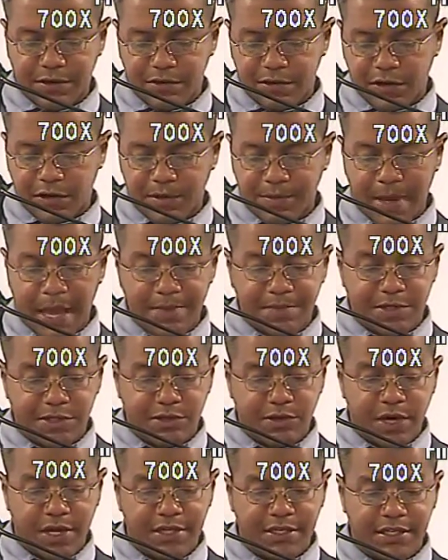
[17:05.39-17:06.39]
even though the Baptists
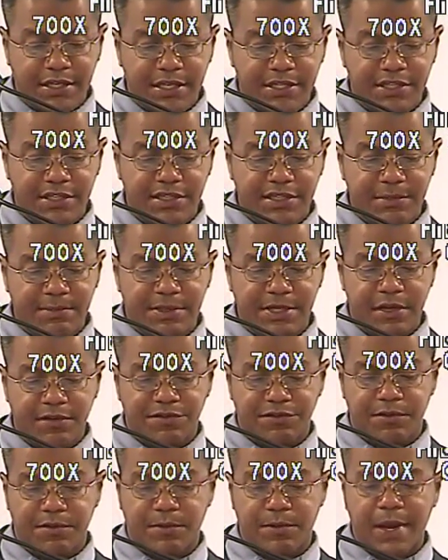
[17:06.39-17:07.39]
tried to distance
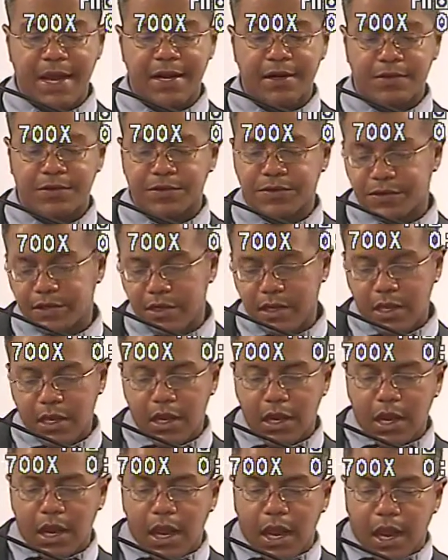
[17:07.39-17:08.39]
themselves from the radicals.
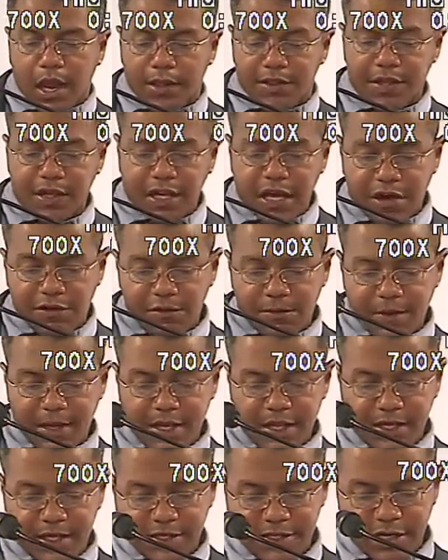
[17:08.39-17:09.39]
The government
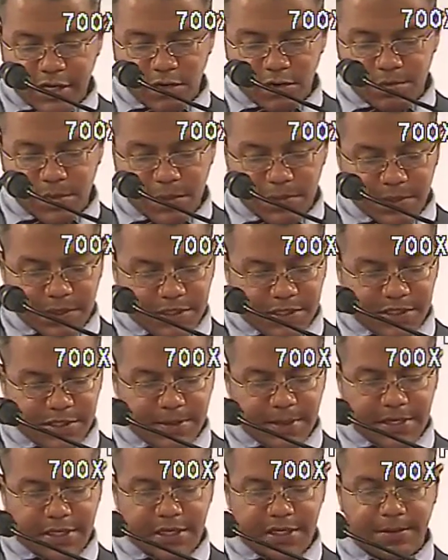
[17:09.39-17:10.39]
and the general public
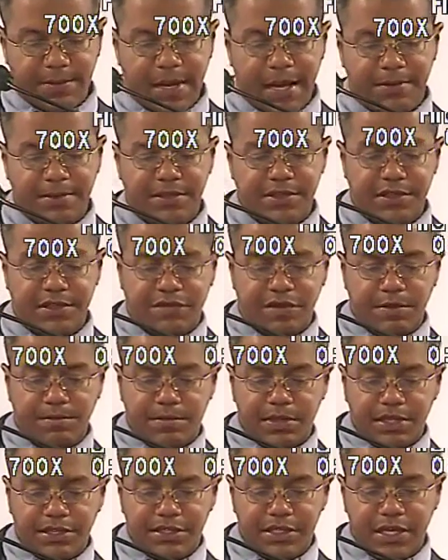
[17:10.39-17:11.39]
suspected the Baptists of
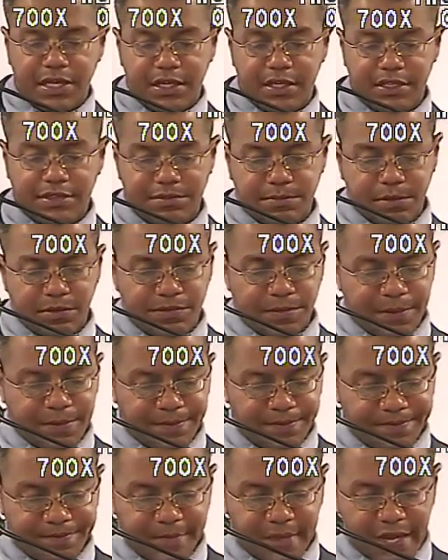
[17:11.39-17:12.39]
complicity in this movement.
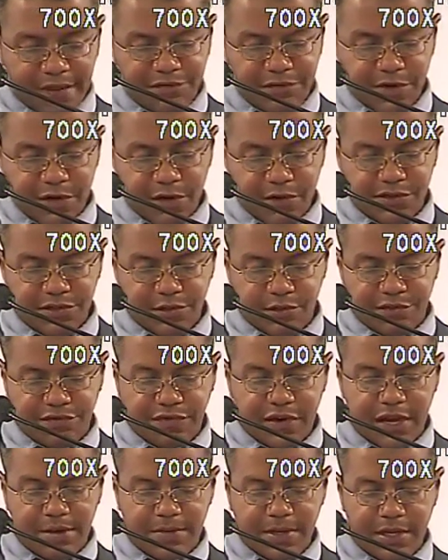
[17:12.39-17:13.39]
After years of
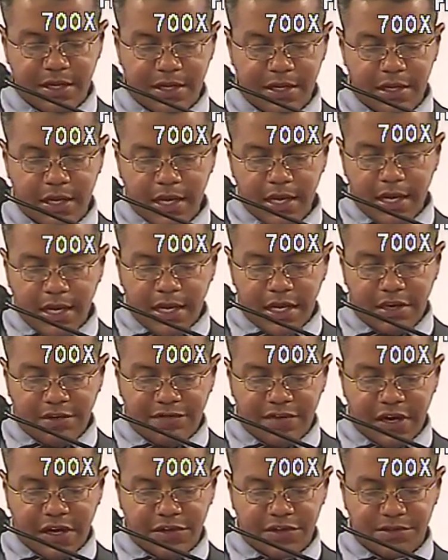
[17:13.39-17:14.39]
refinement and the
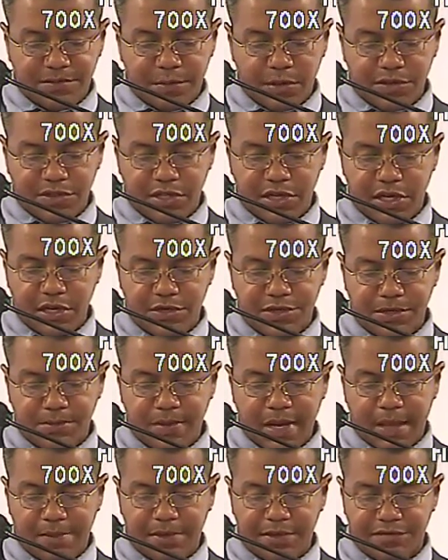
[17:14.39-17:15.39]
fires of persecution,
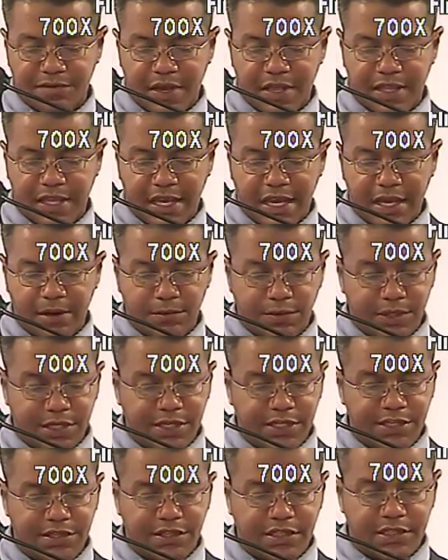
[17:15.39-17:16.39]
Baptists finally gained
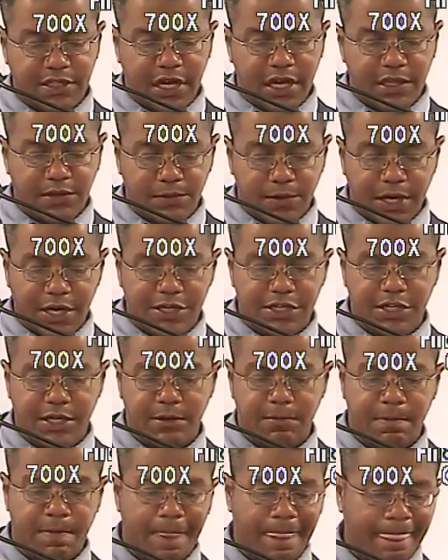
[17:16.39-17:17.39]
religious toleration